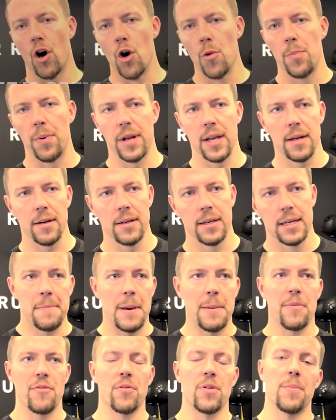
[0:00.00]
opening
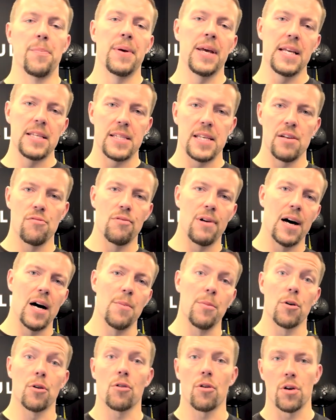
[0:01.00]
maybe from the PT
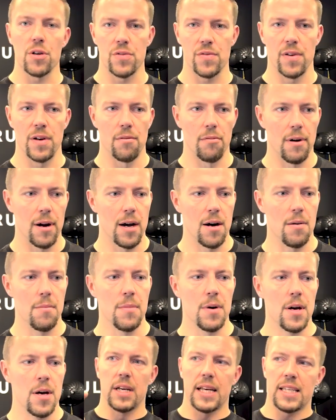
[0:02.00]
realm or CrossFit realm,
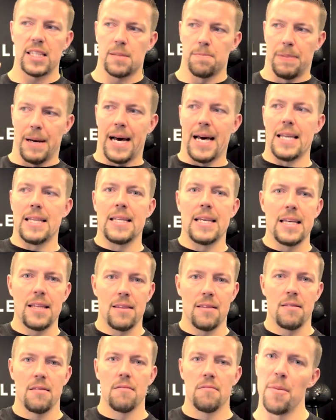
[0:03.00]

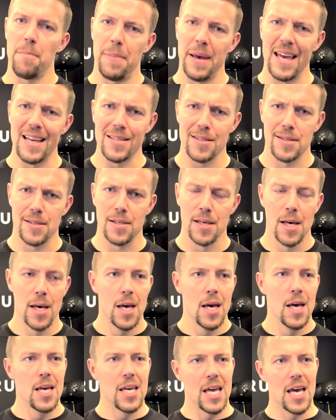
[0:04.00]
expanding the pits.
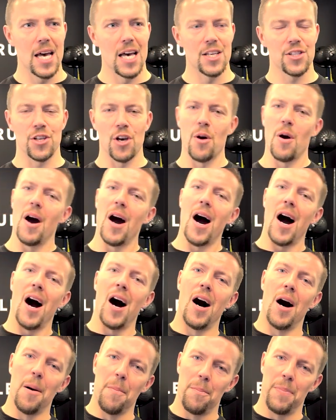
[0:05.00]
Yeah, so
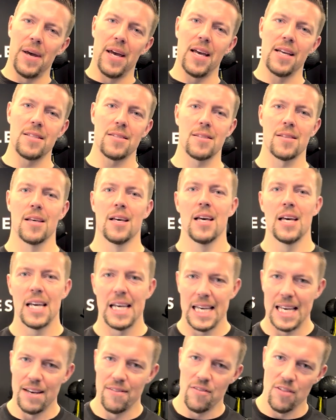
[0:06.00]
armpits,
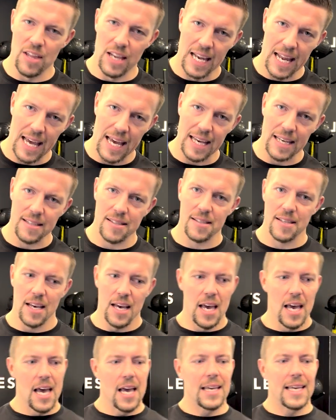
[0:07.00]
even the legs,
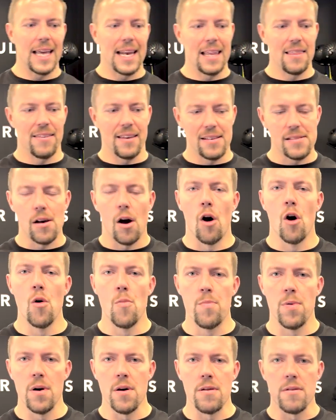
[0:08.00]
getting things
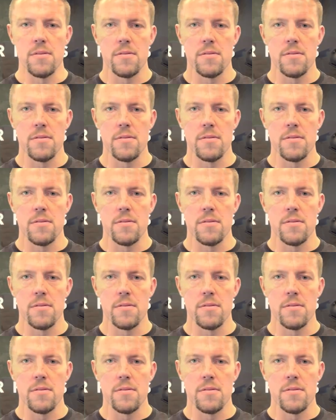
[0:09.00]
open.